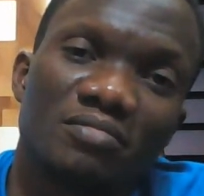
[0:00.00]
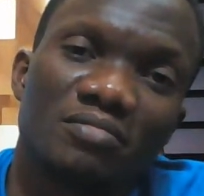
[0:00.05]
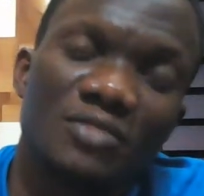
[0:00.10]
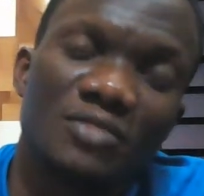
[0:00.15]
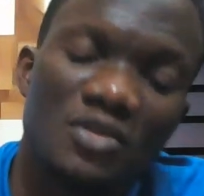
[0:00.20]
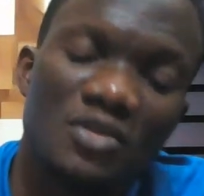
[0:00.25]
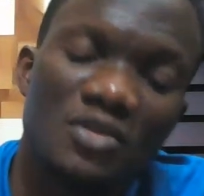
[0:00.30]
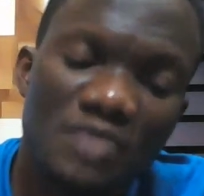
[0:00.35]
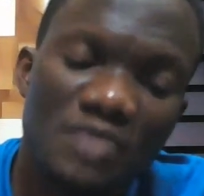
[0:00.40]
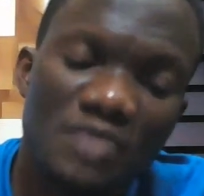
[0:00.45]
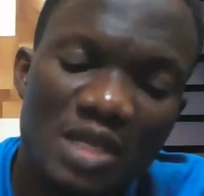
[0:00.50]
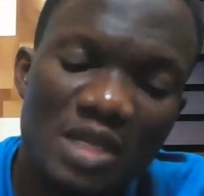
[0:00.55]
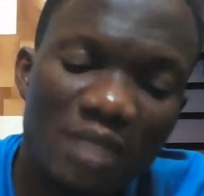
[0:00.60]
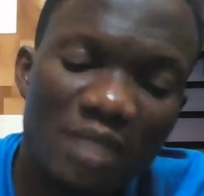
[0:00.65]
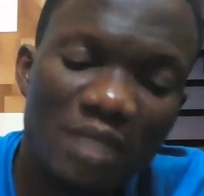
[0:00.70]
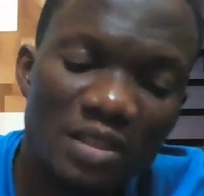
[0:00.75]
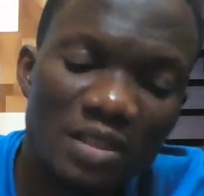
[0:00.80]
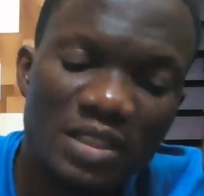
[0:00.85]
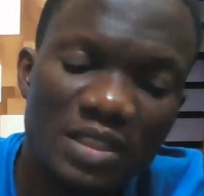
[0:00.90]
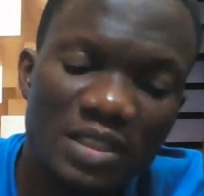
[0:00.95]
You think
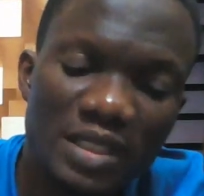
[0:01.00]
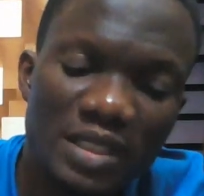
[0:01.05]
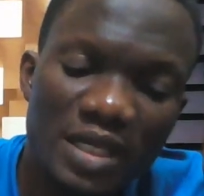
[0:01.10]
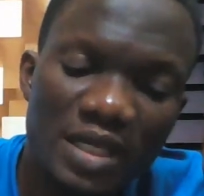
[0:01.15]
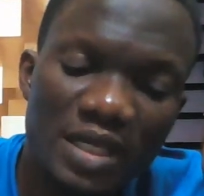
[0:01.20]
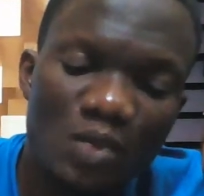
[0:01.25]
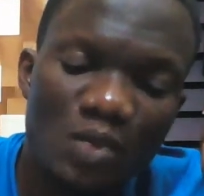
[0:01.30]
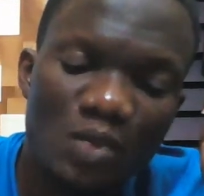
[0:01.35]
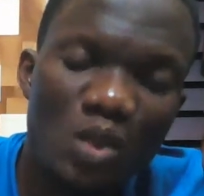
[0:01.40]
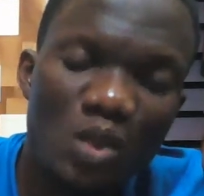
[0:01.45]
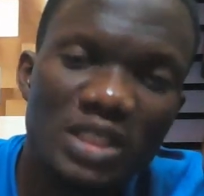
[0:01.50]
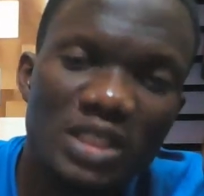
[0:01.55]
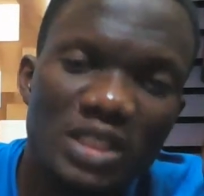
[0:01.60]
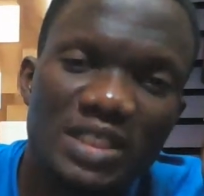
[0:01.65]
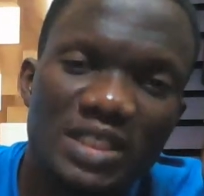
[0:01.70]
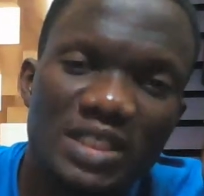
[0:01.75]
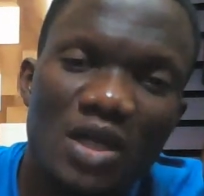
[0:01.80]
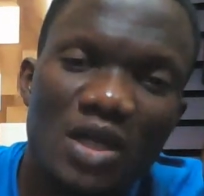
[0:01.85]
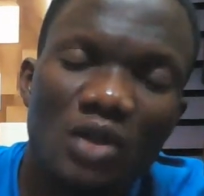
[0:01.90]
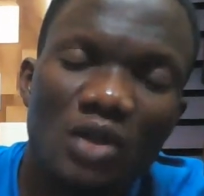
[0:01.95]
about it again. What
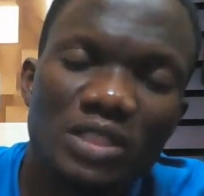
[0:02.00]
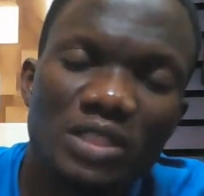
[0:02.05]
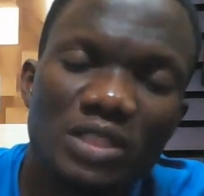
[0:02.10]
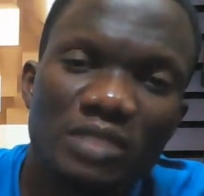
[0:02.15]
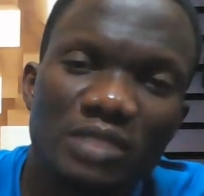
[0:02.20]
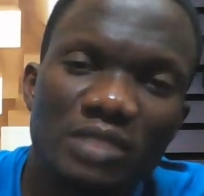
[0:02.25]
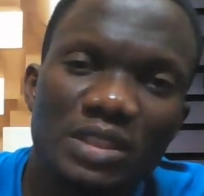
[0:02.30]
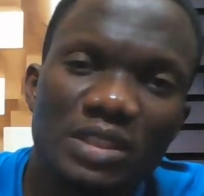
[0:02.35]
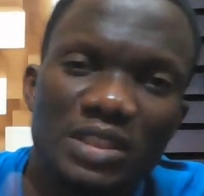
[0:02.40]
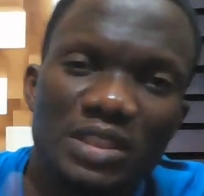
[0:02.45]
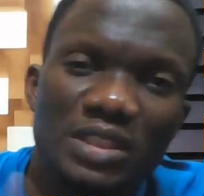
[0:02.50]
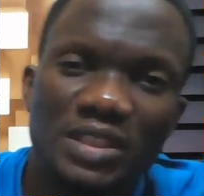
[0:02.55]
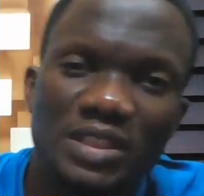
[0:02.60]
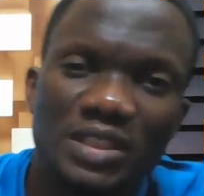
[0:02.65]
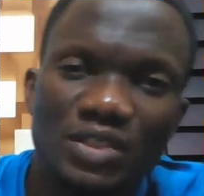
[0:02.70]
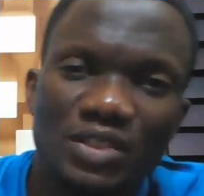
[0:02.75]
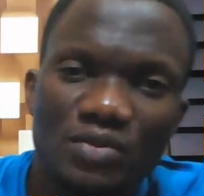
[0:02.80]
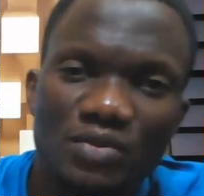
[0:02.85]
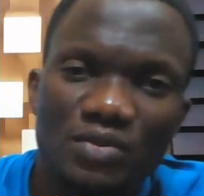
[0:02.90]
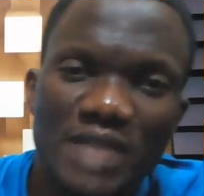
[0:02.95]
is the ultimate? Is
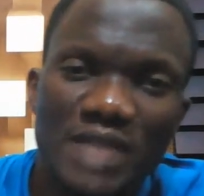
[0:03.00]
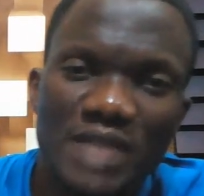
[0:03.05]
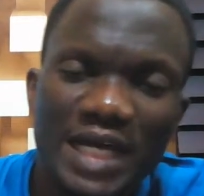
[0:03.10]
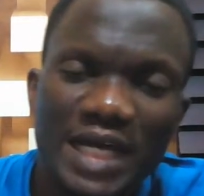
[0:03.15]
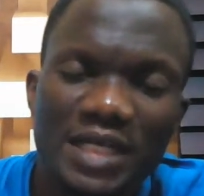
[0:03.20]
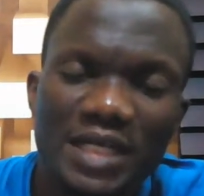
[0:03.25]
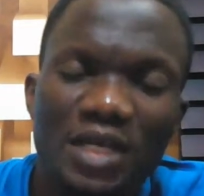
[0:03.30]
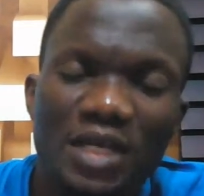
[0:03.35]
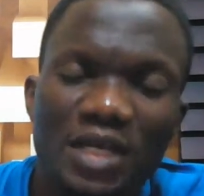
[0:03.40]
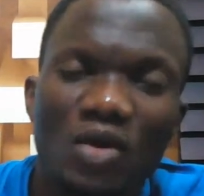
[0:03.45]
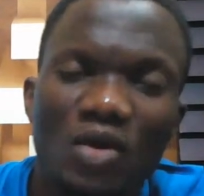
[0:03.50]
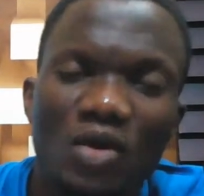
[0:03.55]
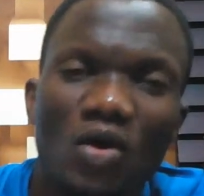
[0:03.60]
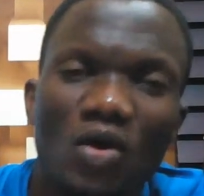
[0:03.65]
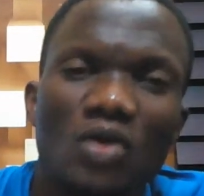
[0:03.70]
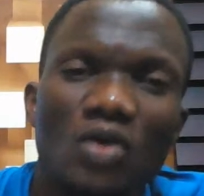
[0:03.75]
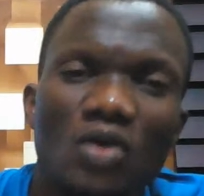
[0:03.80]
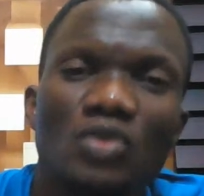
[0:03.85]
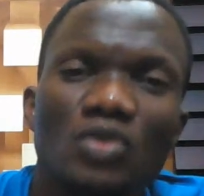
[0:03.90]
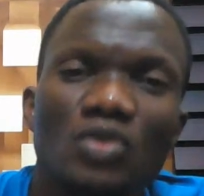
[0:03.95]
it to die
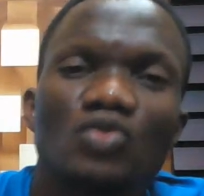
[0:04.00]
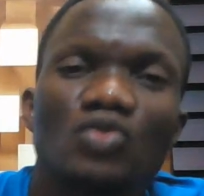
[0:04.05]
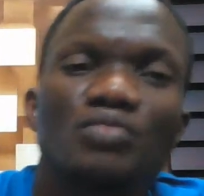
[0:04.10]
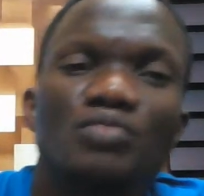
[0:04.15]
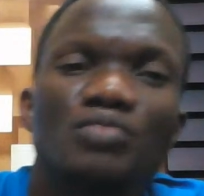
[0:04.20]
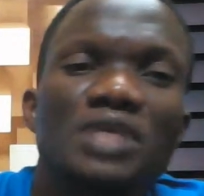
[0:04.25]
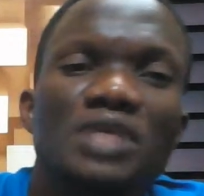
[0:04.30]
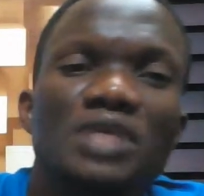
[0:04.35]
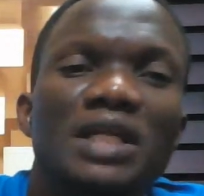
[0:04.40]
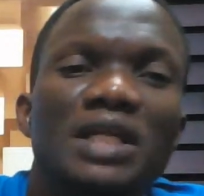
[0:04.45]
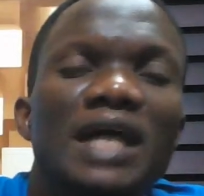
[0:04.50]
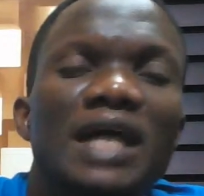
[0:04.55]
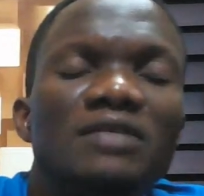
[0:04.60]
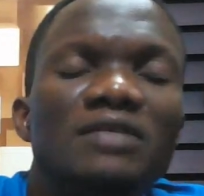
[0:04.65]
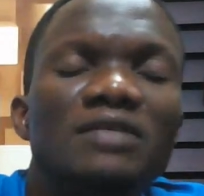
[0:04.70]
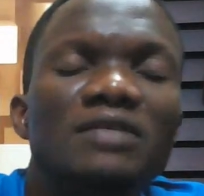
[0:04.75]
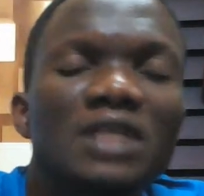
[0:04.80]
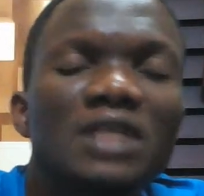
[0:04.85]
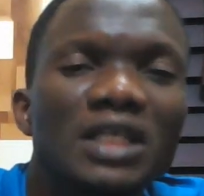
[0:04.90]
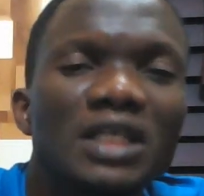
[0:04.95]
or to be
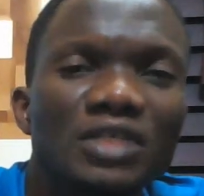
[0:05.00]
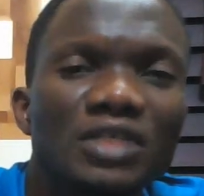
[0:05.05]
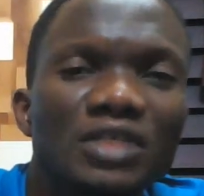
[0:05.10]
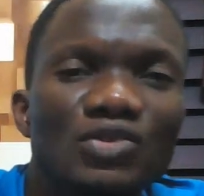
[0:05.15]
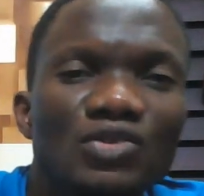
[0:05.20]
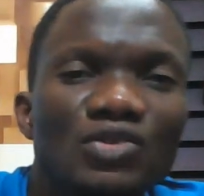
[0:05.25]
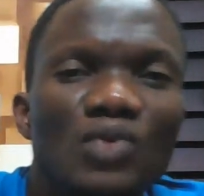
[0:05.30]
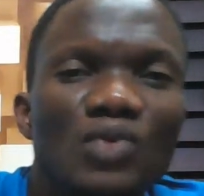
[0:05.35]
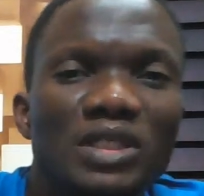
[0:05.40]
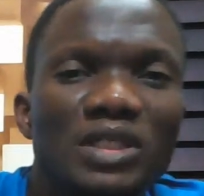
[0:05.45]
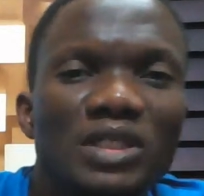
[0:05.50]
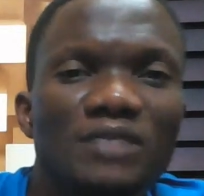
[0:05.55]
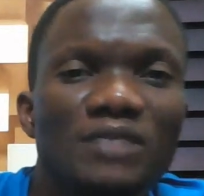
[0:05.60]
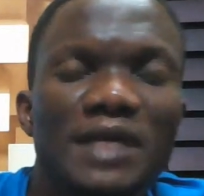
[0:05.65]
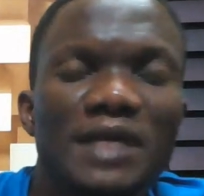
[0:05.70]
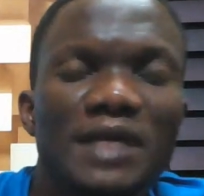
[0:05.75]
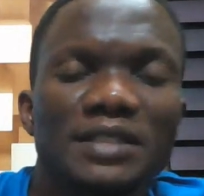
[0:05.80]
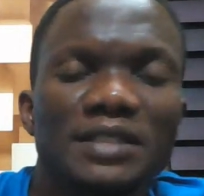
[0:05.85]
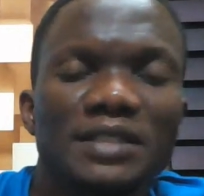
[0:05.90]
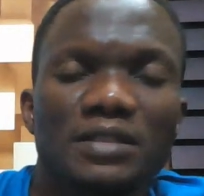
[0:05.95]
alive and do what is
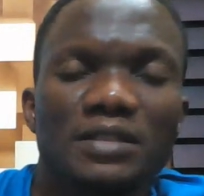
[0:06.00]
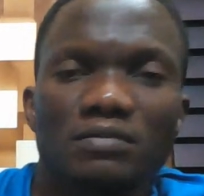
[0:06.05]
best?